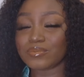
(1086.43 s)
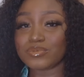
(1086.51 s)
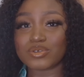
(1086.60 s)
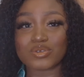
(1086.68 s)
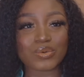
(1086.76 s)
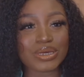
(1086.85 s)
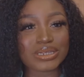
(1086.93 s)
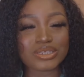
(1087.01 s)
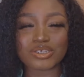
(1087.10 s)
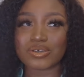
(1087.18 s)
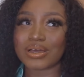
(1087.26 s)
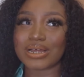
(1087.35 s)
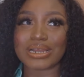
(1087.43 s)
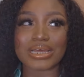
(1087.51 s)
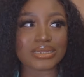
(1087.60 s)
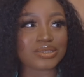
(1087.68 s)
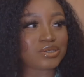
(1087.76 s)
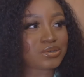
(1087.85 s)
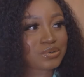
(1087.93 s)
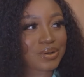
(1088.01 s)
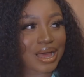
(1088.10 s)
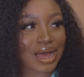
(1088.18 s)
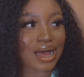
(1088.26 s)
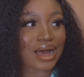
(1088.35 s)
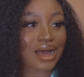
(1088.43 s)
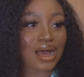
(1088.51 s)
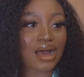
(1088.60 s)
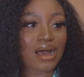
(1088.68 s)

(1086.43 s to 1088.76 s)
sweets, chocolate, sugar,